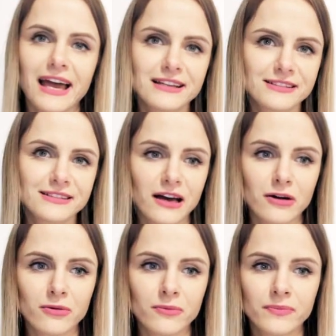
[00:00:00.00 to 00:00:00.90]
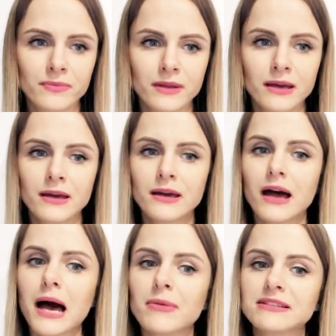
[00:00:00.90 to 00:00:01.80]
And now,
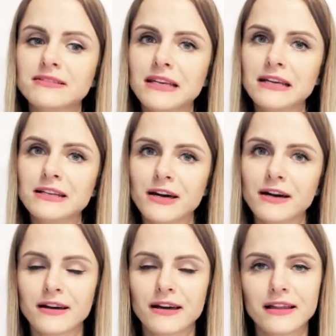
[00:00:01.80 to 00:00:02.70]
I'm a senior